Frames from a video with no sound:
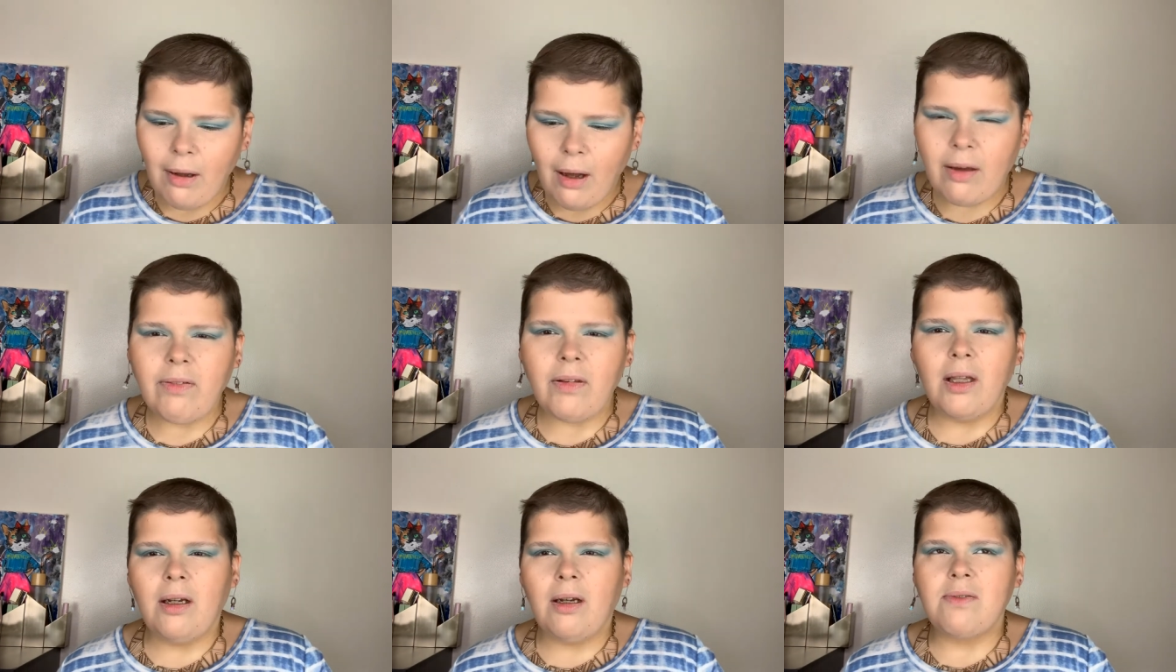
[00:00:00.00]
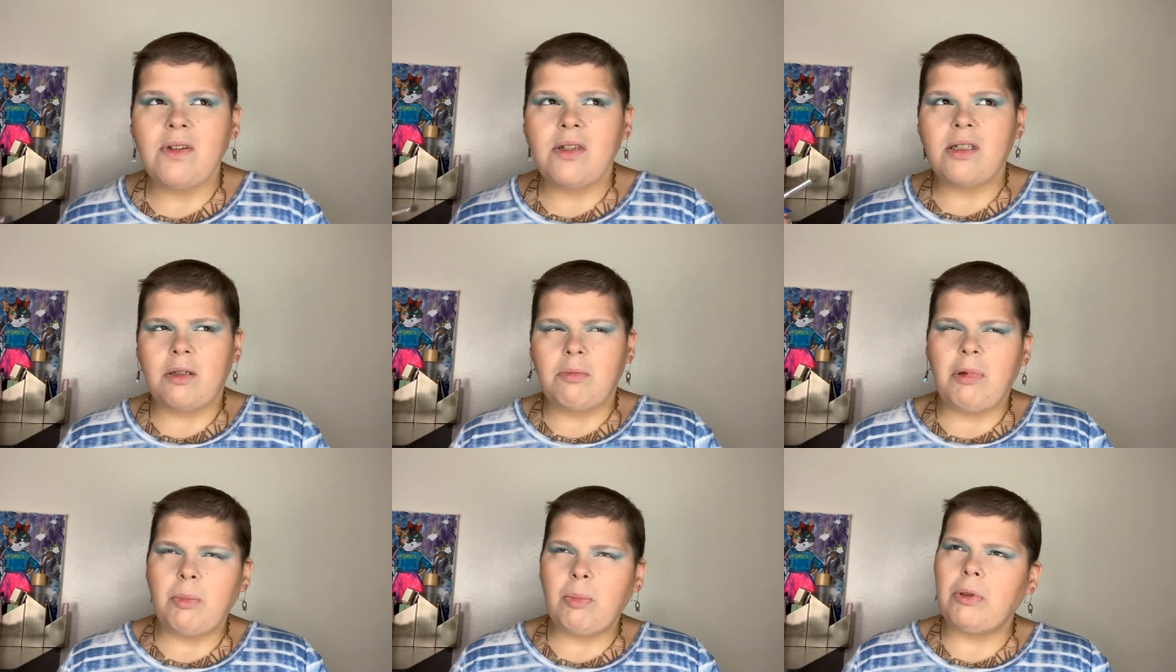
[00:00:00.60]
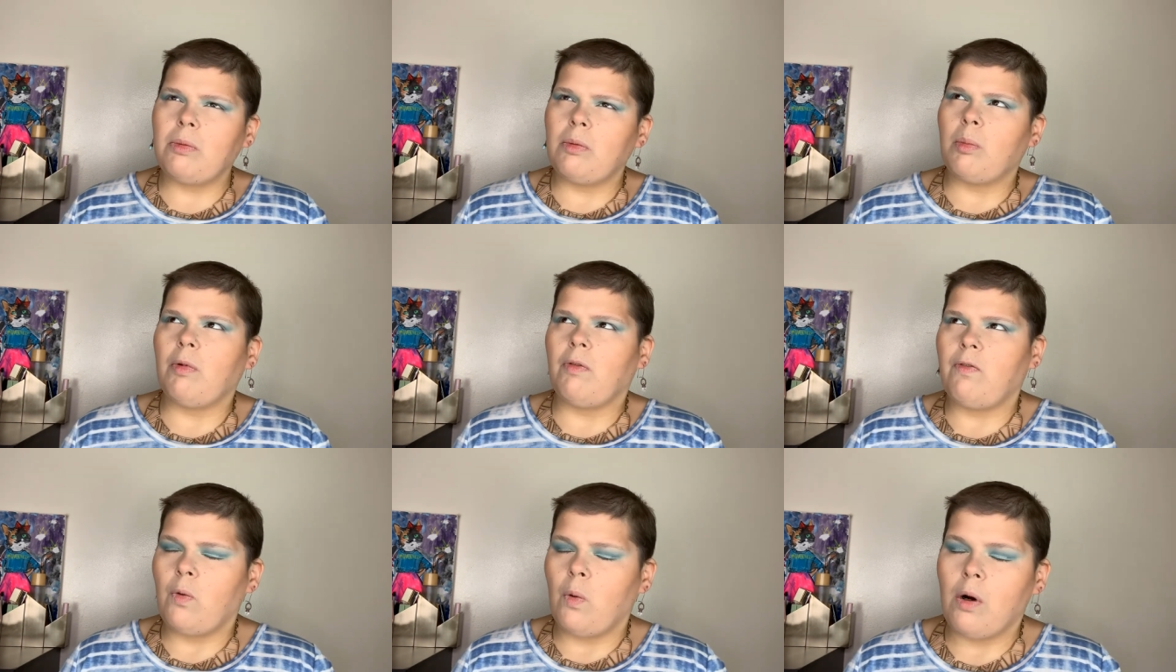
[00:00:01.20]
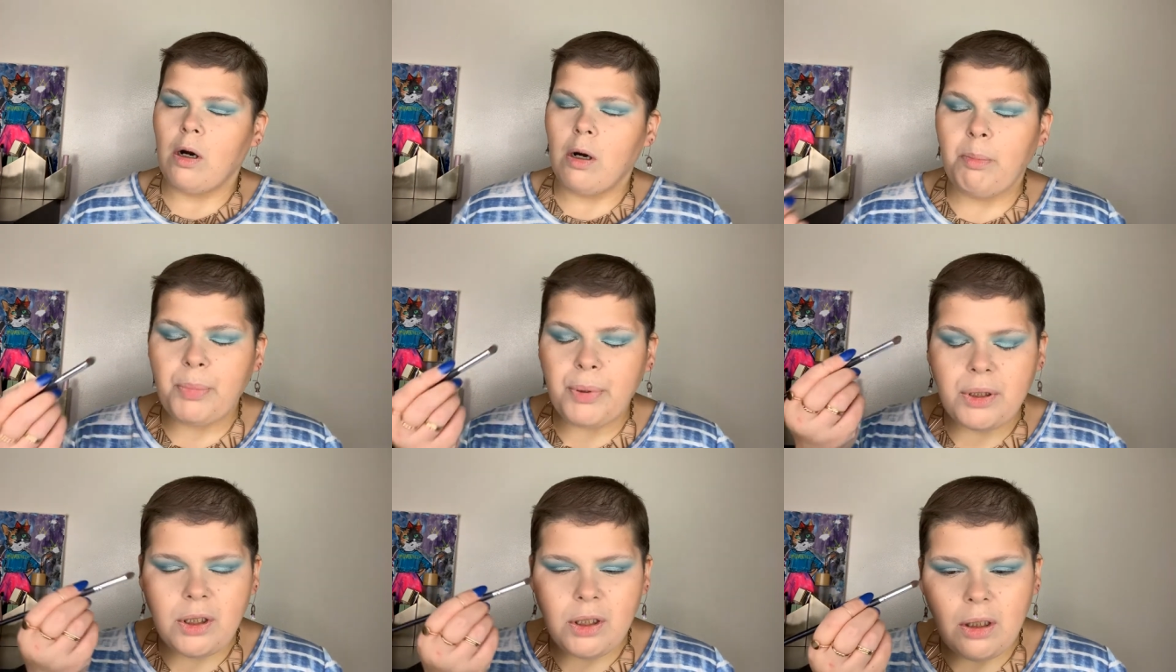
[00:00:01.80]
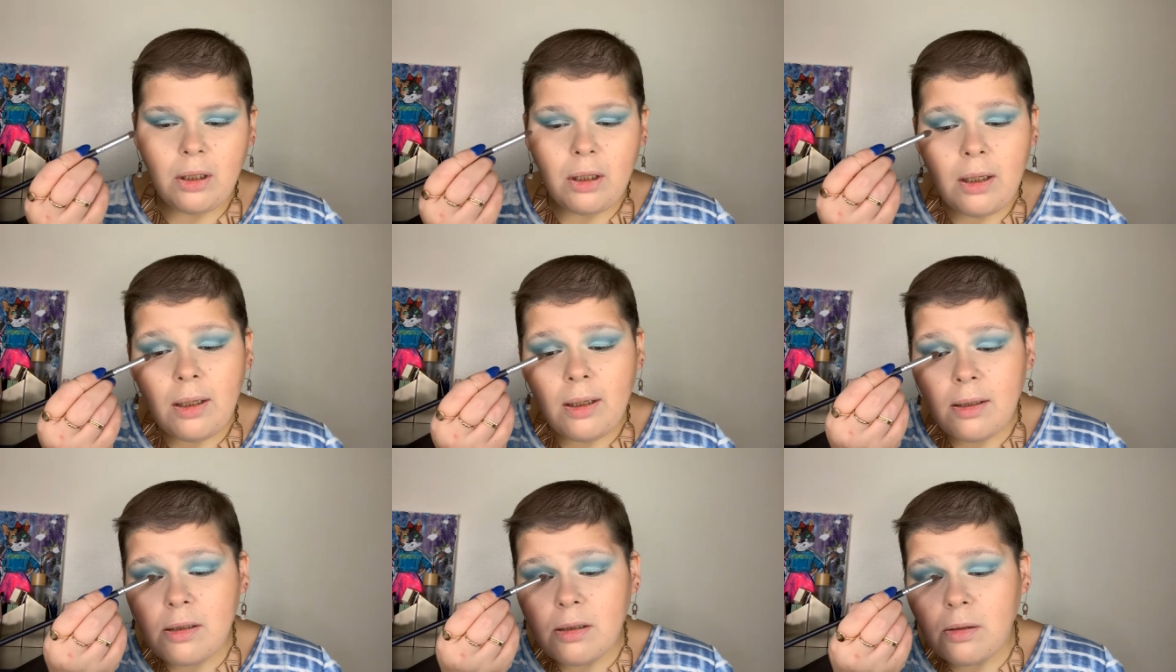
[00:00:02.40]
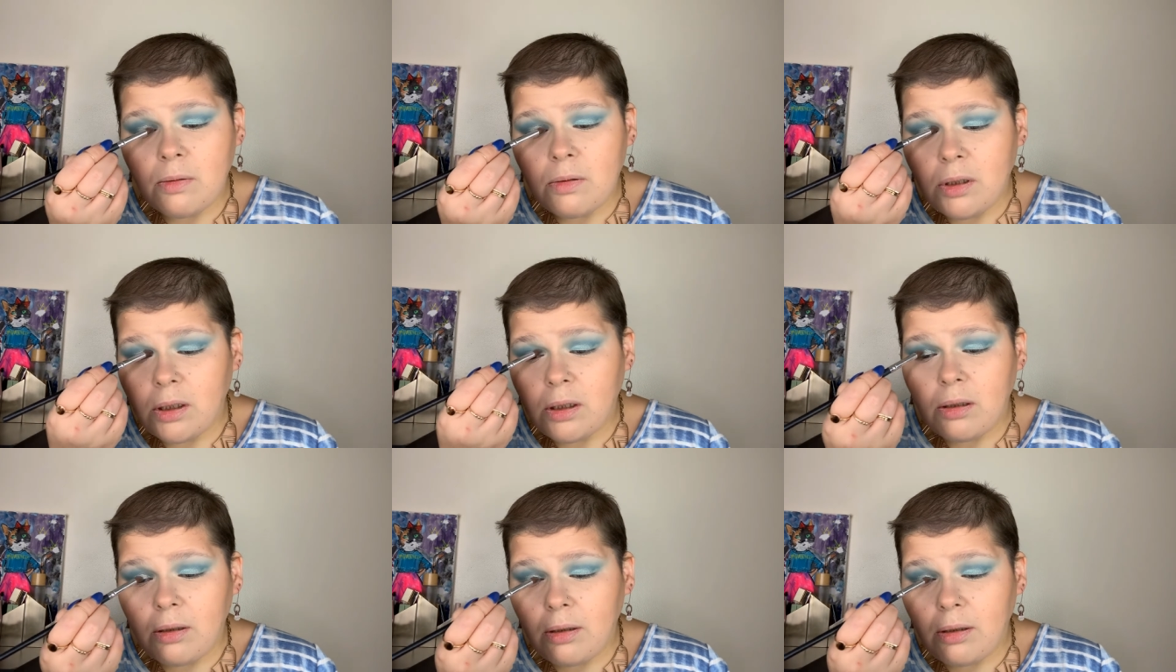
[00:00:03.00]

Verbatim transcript: I feel like I've seen people do it before but she has used